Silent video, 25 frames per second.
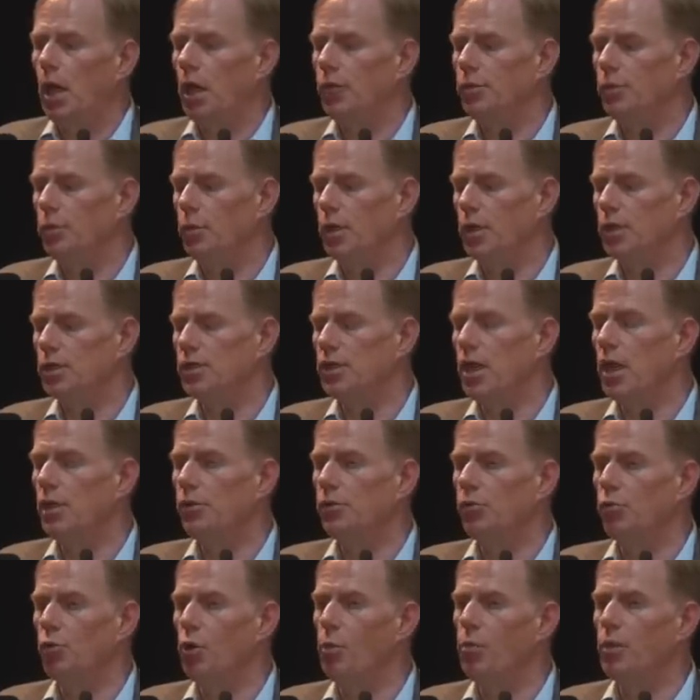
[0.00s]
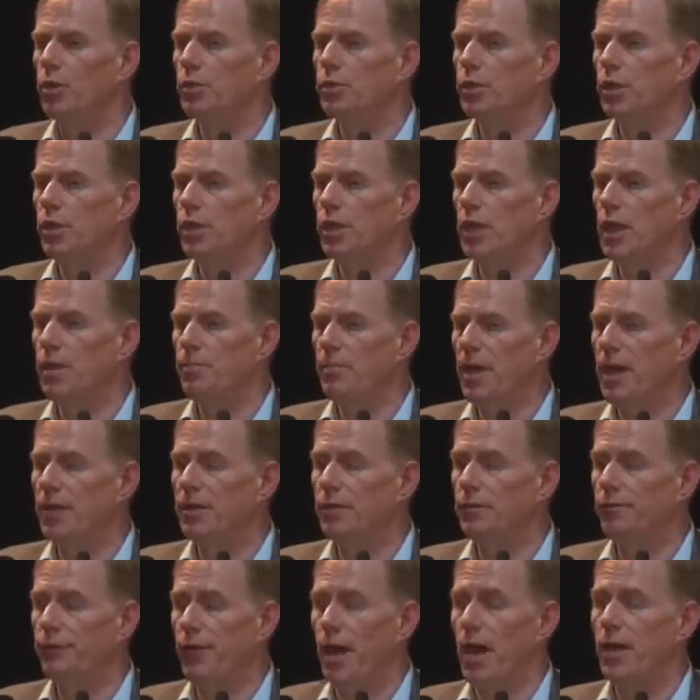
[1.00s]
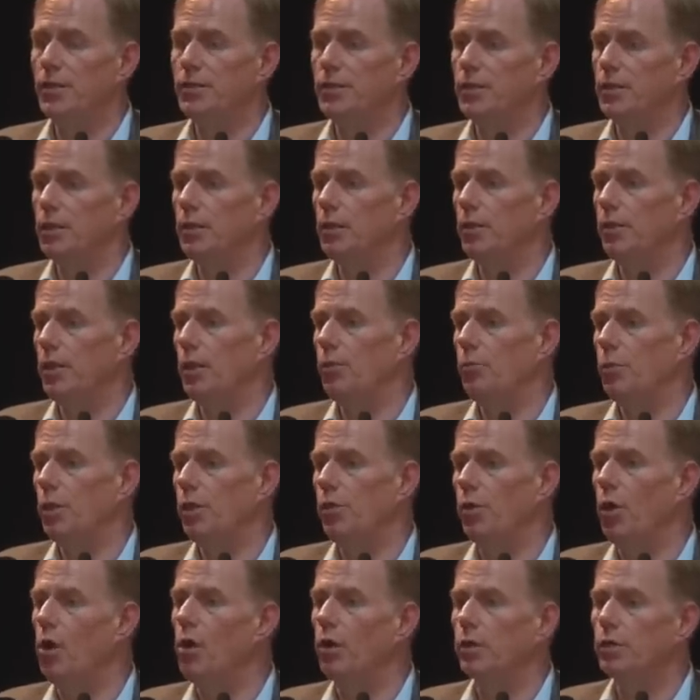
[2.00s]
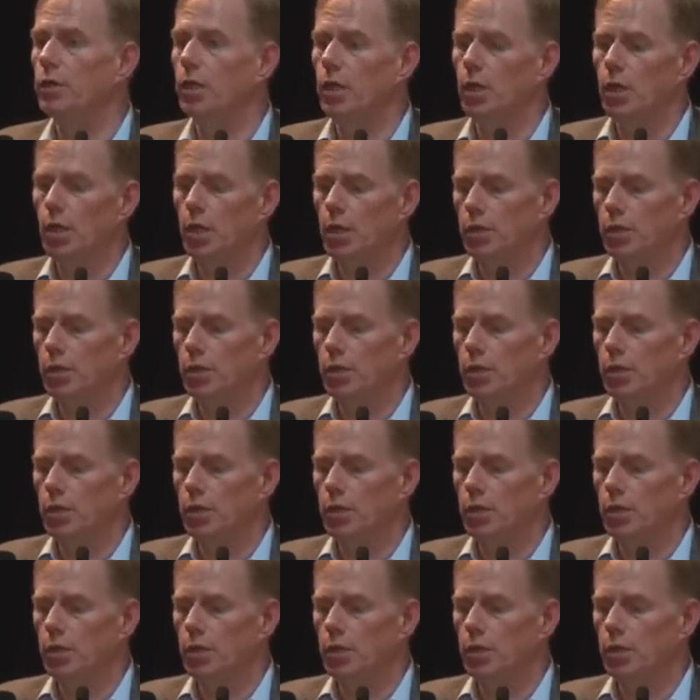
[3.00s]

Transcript: And to what extent are robots going to get better faster than we thought?